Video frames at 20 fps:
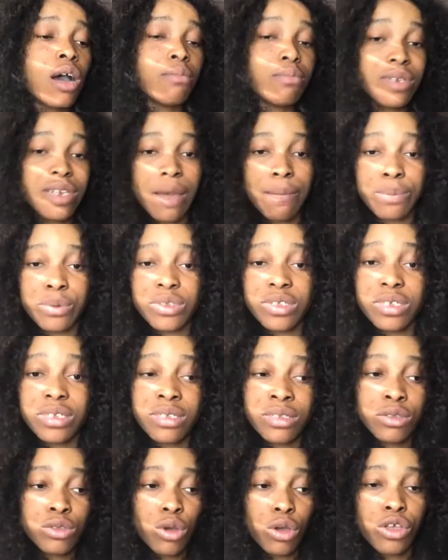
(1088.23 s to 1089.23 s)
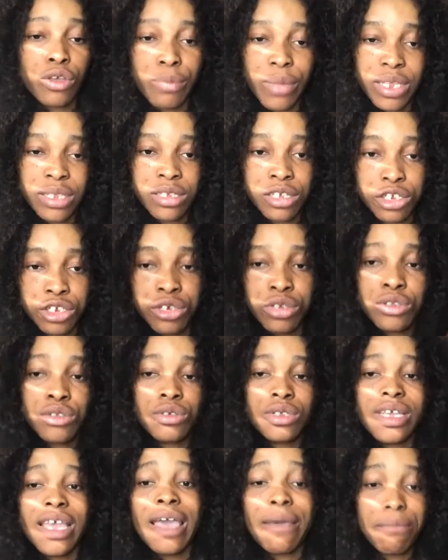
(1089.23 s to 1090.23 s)
deposit documentation to
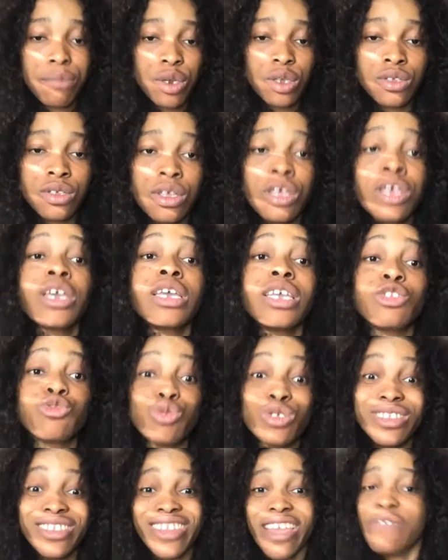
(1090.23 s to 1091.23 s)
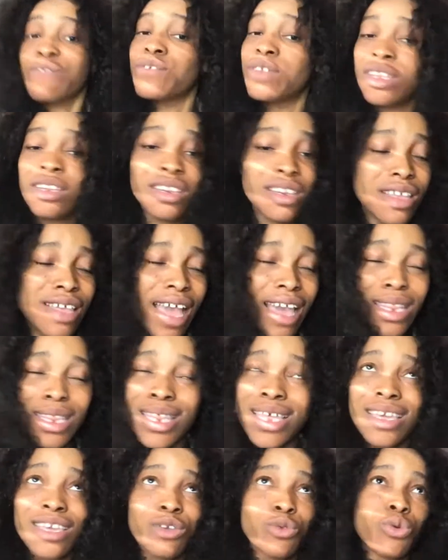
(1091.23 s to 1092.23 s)
the embassy. It would definitely, I
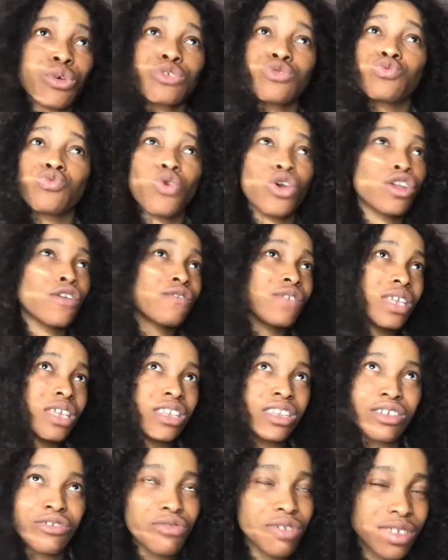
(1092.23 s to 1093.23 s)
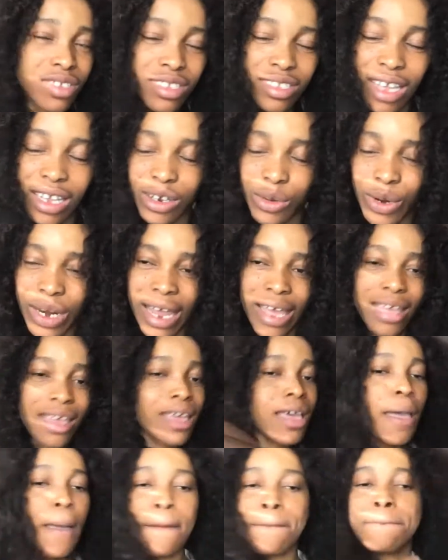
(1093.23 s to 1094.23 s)
think it was one of the key reasons that they were like,
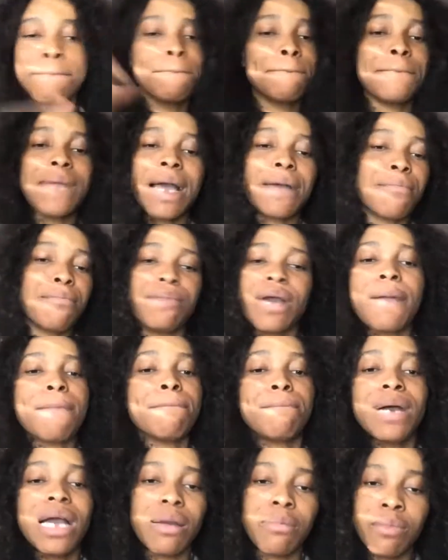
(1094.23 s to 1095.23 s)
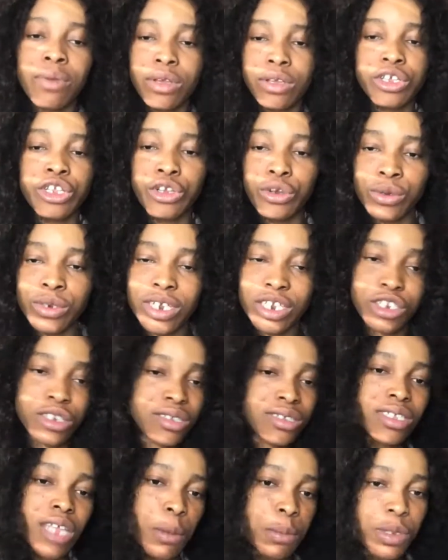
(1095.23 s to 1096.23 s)
bam, bam, bam. They
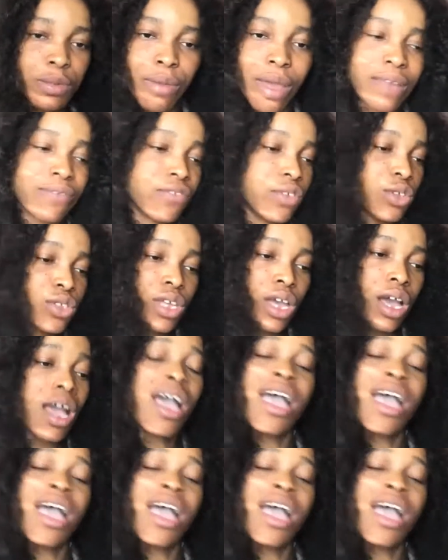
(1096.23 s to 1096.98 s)
just stamped my visa